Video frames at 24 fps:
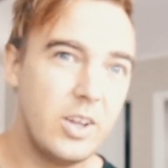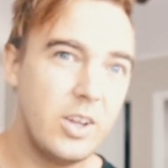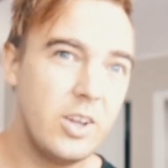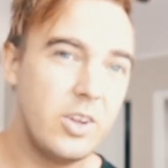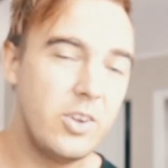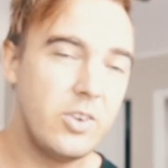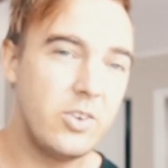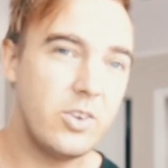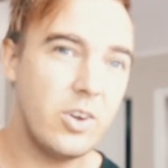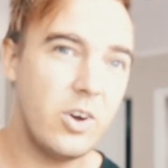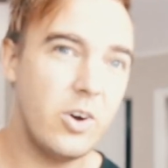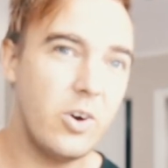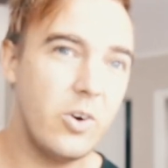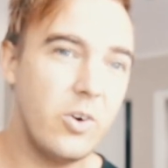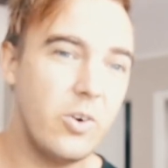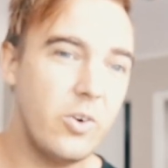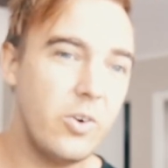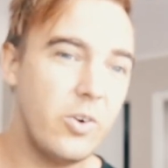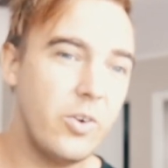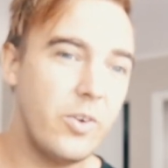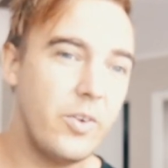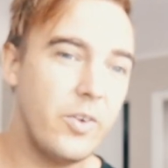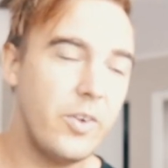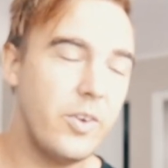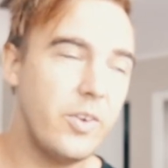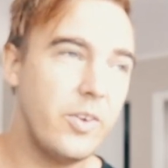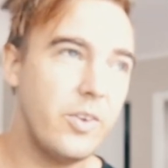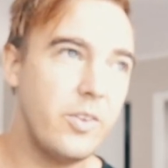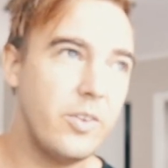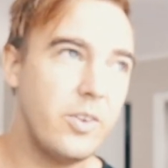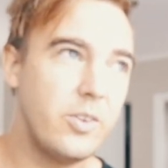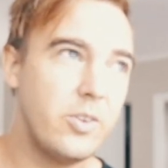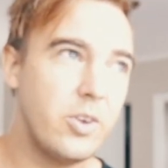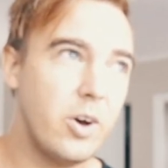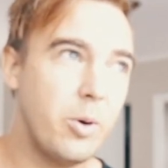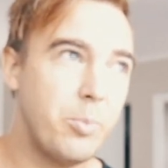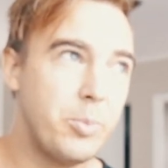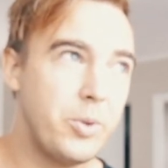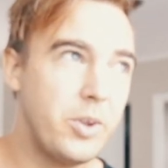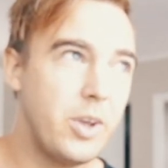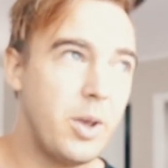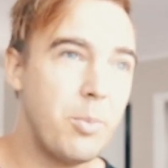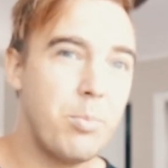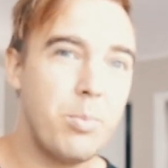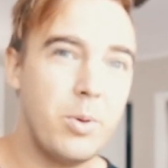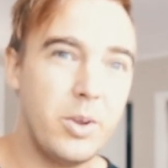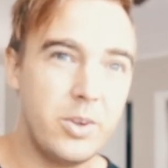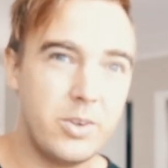So top
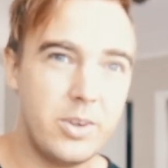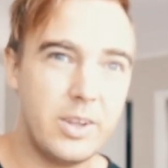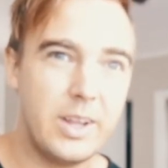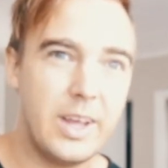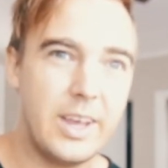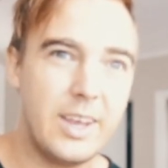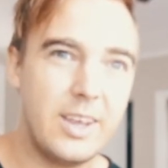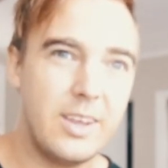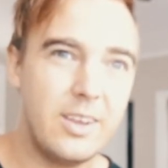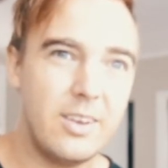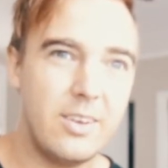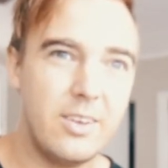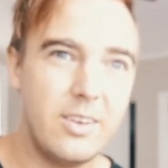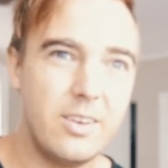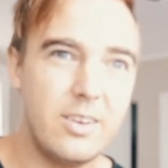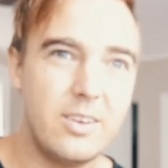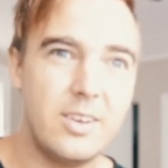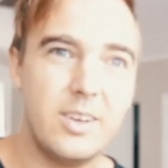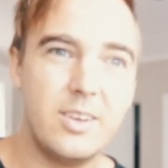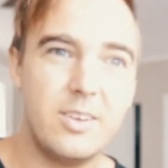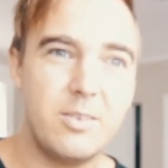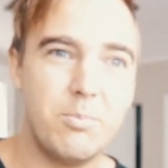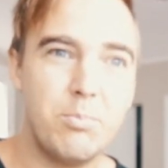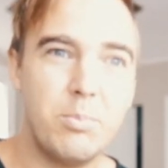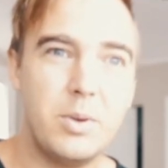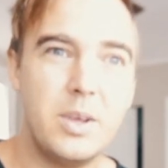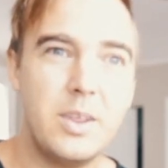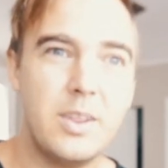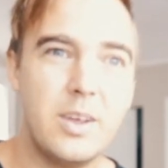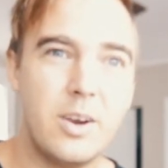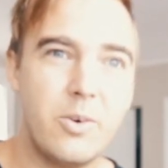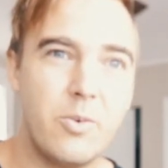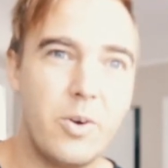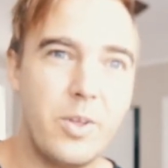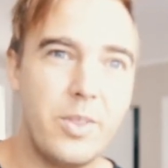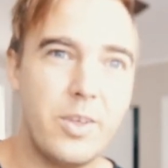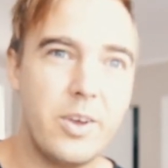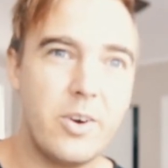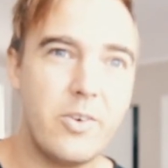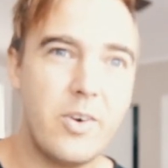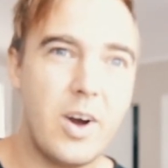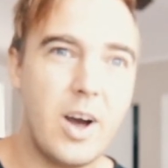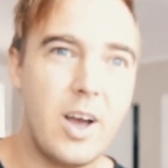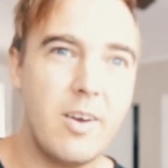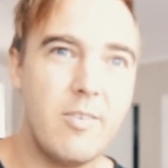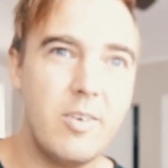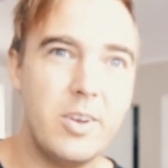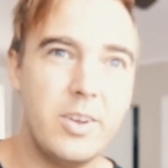tip is to like just be there when they
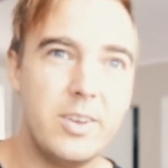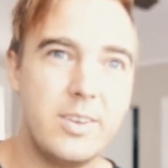arrive and